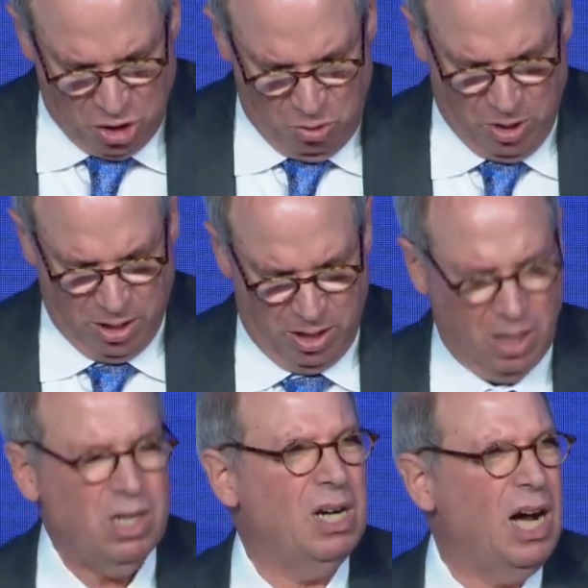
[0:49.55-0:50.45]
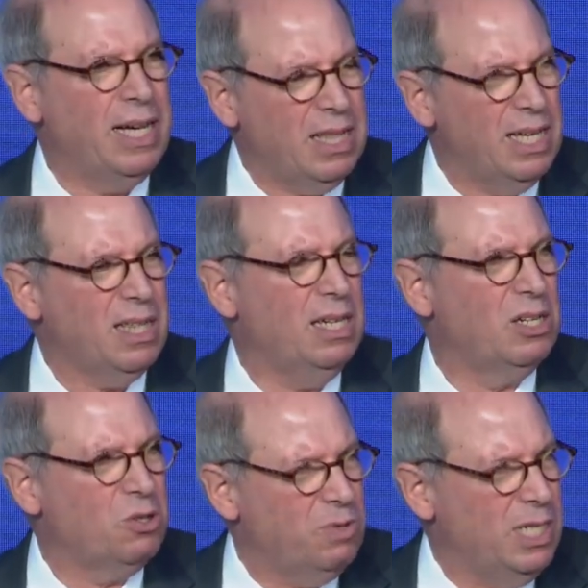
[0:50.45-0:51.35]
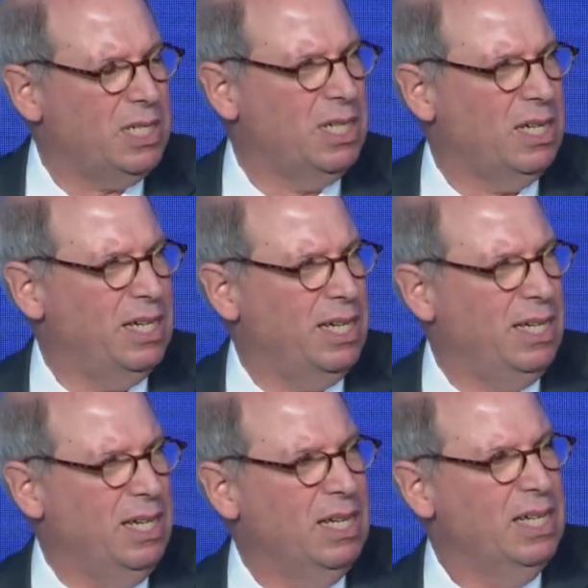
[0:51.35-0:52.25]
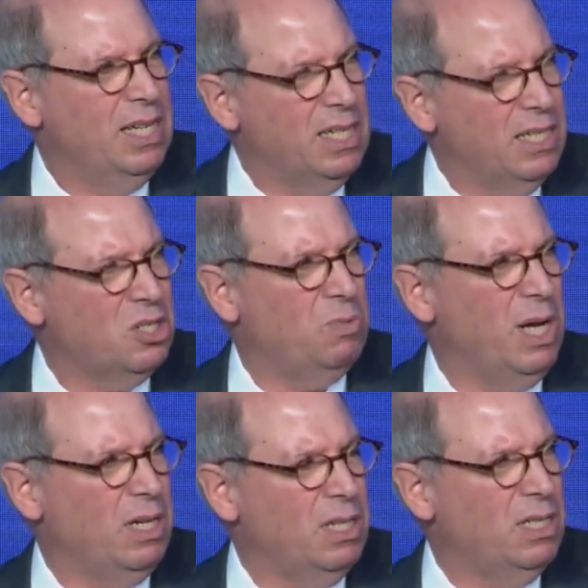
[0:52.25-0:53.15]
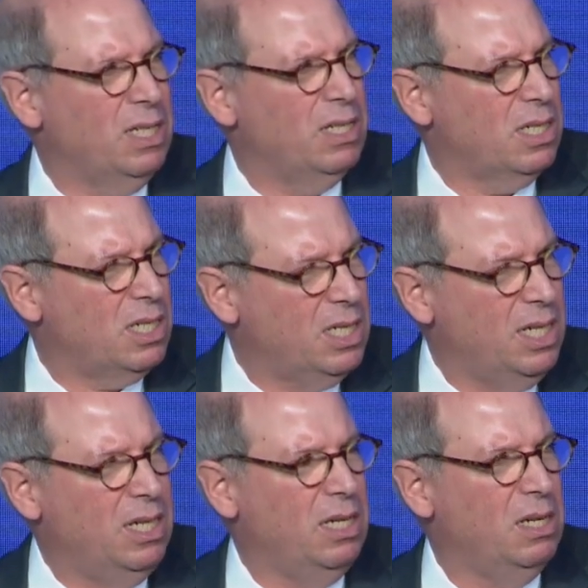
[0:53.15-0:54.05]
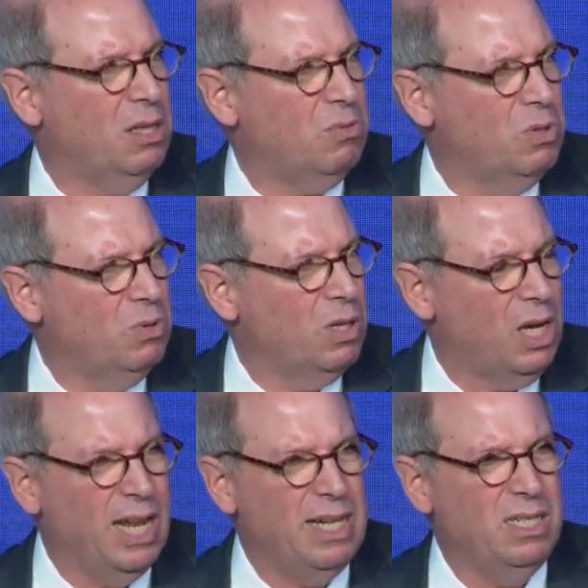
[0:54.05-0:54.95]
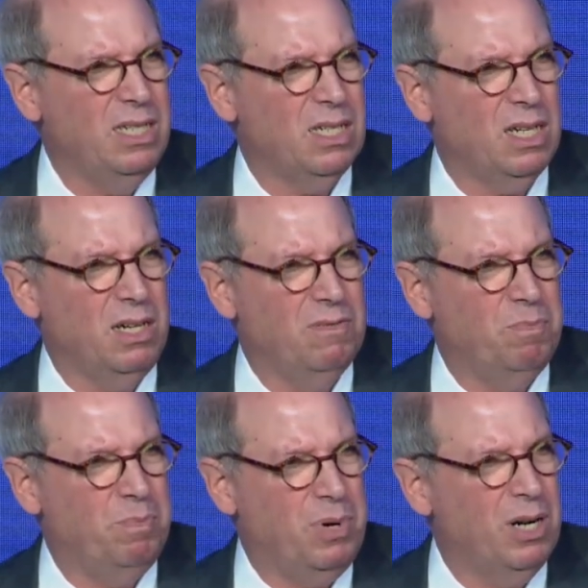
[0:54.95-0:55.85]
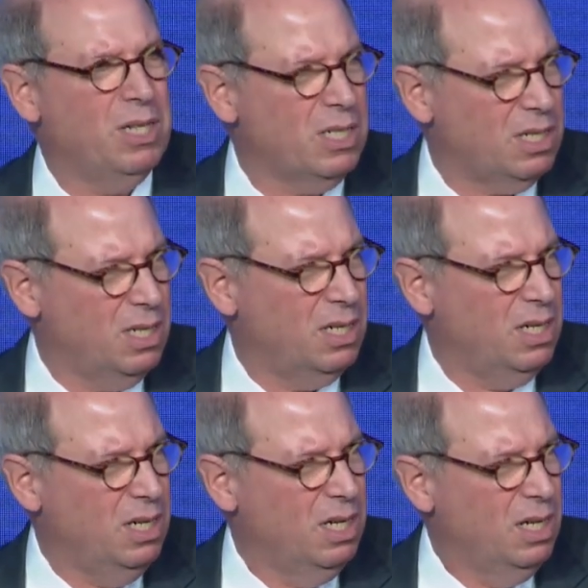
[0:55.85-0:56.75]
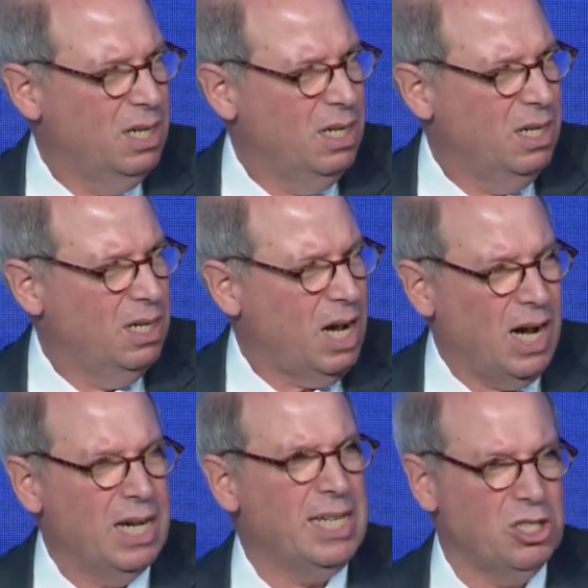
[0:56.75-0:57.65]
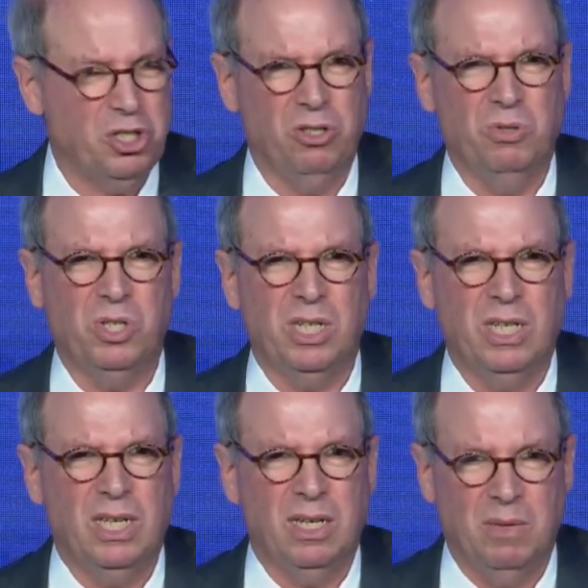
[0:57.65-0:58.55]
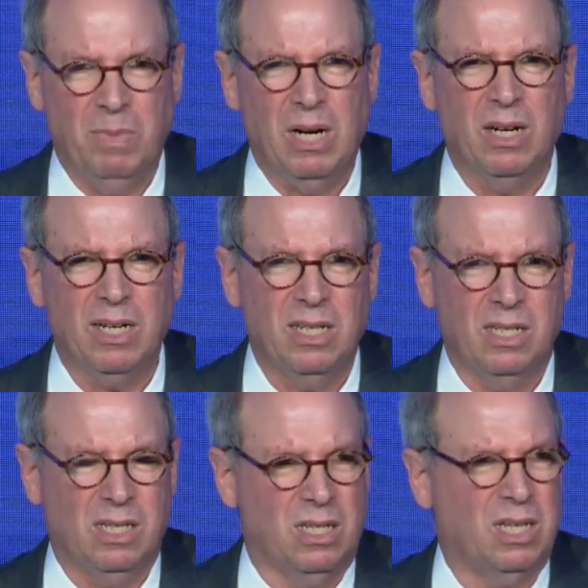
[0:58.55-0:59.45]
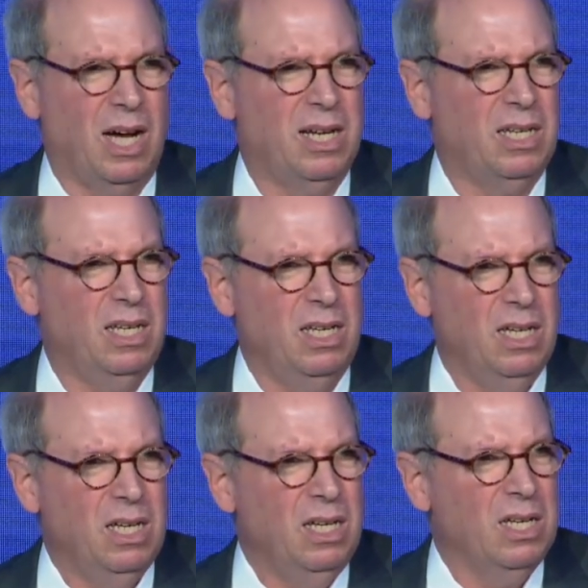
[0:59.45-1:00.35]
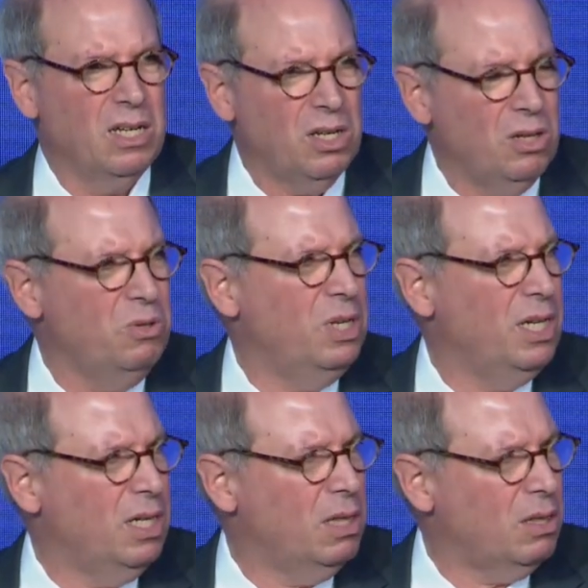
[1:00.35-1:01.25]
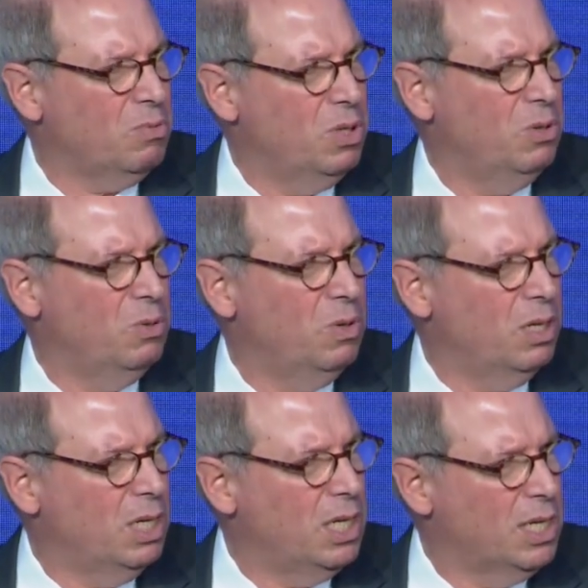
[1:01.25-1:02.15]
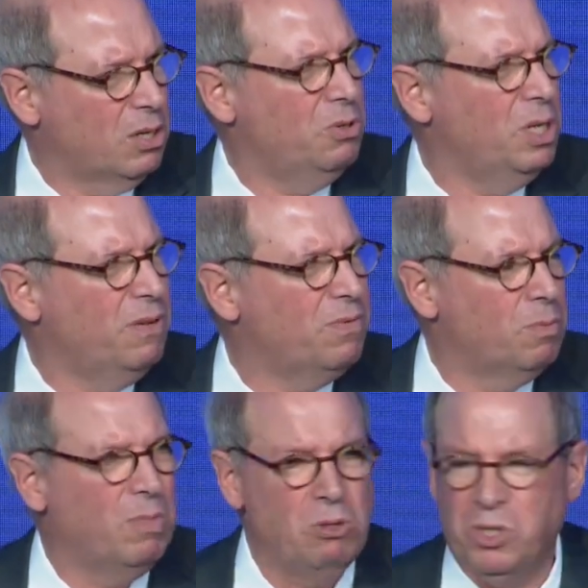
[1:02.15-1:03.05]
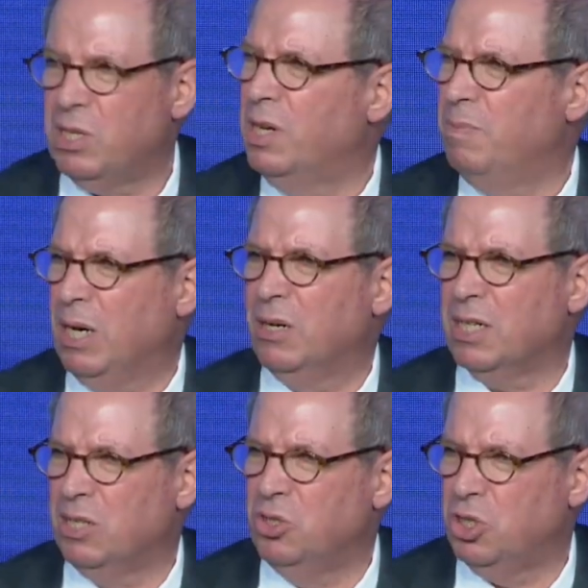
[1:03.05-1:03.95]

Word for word: short, I think that increasingly Israel is seen through the lens of partisan Uh, issues in American society, including through, including for most American